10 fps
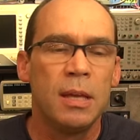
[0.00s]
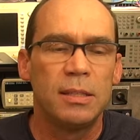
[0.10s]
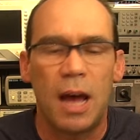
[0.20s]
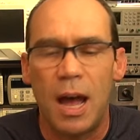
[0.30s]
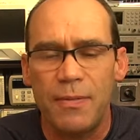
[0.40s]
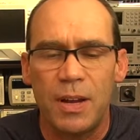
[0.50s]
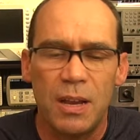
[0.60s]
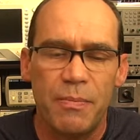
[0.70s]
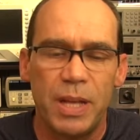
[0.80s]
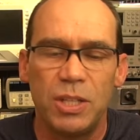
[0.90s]
So I've
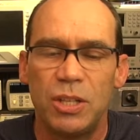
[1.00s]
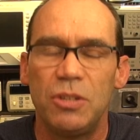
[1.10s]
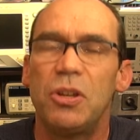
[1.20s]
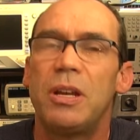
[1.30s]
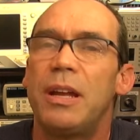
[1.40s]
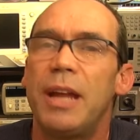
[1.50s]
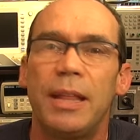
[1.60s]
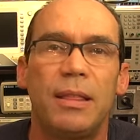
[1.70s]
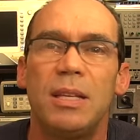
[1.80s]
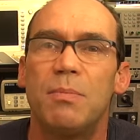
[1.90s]
kind of mentioned you can
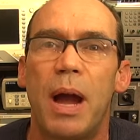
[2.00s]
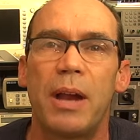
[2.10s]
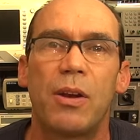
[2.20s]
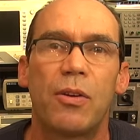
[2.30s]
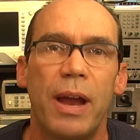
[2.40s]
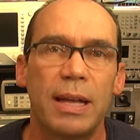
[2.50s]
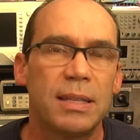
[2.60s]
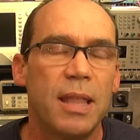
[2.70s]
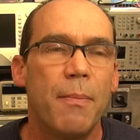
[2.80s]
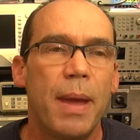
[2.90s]
get these micro cracks,
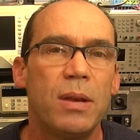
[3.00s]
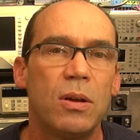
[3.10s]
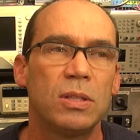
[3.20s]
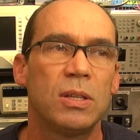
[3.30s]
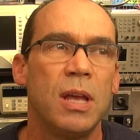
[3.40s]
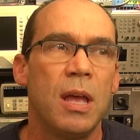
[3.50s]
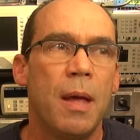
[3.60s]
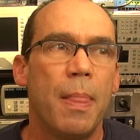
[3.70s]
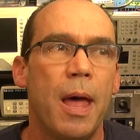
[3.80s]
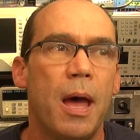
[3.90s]
and they may not
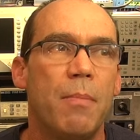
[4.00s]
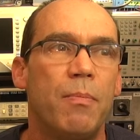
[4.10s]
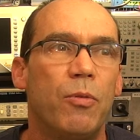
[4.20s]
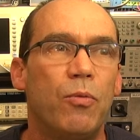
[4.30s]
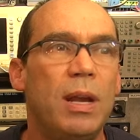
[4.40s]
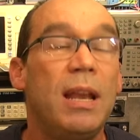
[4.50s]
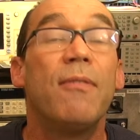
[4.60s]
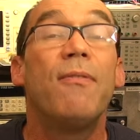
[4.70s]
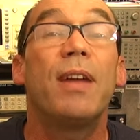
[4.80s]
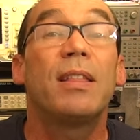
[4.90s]
really
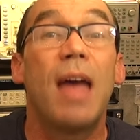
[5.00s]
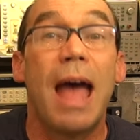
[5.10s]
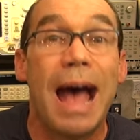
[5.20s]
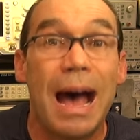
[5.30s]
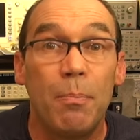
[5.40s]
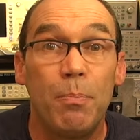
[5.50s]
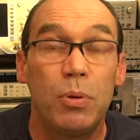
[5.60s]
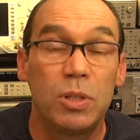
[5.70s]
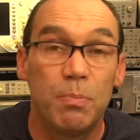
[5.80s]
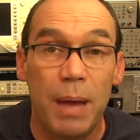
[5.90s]
affect the
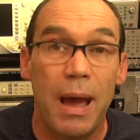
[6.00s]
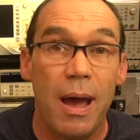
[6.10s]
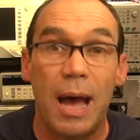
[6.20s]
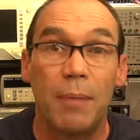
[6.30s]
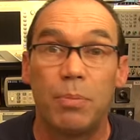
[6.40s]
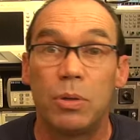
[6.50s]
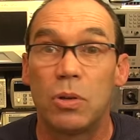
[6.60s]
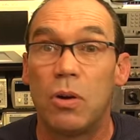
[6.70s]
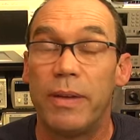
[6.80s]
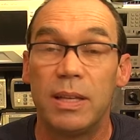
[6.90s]
output, power output
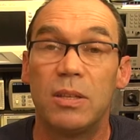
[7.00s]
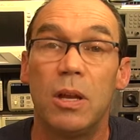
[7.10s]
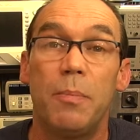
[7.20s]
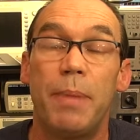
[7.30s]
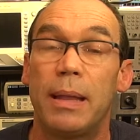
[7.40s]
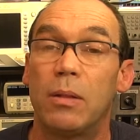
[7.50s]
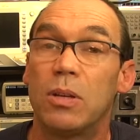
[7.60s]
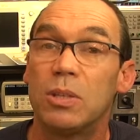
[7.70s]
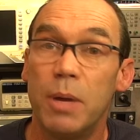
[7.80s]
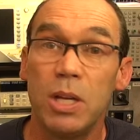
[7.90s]
of a solar panel,
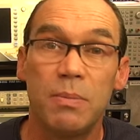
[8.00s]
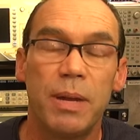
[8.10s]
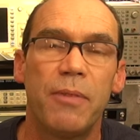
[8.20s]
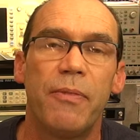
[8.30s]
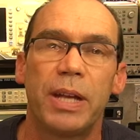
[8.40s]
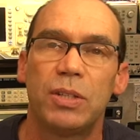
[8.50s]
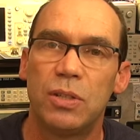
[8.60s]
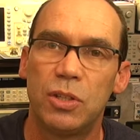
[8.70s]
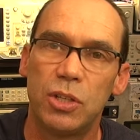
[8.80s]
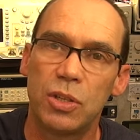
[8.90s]
because most
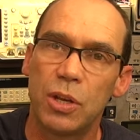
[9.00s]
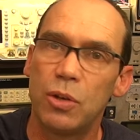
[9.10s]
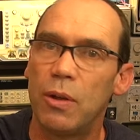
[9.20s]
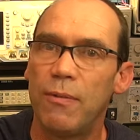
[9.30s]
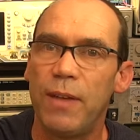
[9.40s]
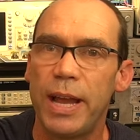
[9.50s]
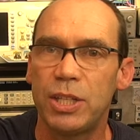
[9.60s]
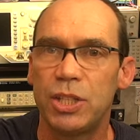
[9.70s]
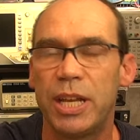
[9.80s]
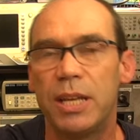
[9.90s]
manufacturers are just going to do a
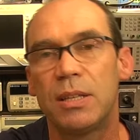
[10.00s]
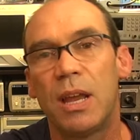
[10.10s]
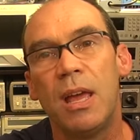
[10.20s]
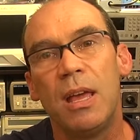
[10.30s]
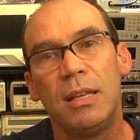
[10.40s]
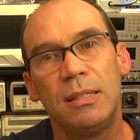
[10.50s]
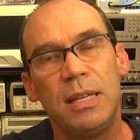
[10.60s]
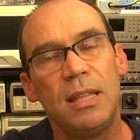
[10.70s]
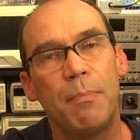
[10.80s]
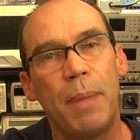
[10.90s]
flash test,
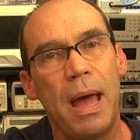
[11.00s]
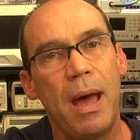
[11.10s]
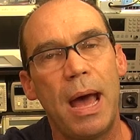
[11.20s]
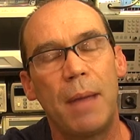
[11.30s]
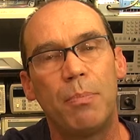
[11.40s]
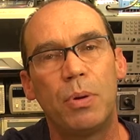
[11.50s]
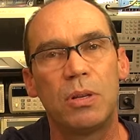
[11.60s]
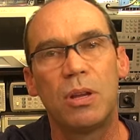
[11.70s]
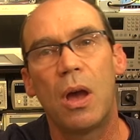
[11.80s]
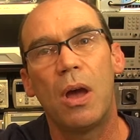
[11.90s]
see the power
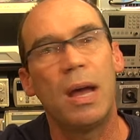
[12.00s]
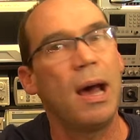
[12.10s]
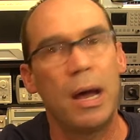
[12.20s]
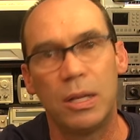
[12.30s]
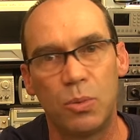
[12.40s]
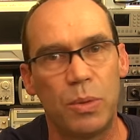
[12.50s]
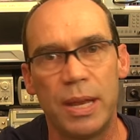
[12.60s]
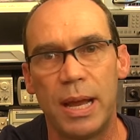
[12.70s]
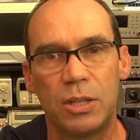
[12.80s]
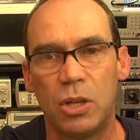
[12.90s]
output and go, ah, it's
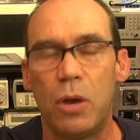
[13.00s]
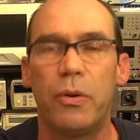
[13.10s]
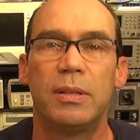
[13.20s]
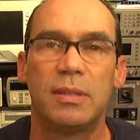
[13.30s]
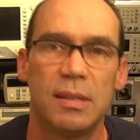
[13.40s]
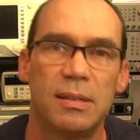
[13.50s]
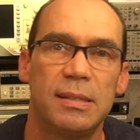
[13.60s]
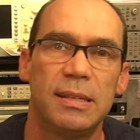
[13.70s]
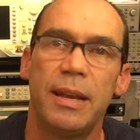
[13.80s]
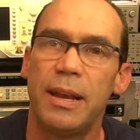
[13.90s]
within our tolerance,
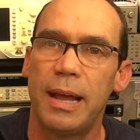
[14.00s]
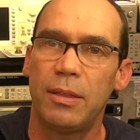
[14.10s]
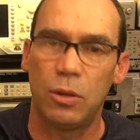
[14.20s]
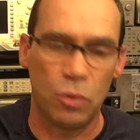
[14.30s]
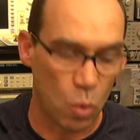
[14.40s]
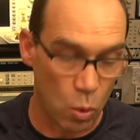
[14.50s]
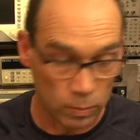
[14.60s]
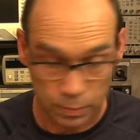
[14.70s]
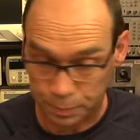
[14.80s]
send it out the door,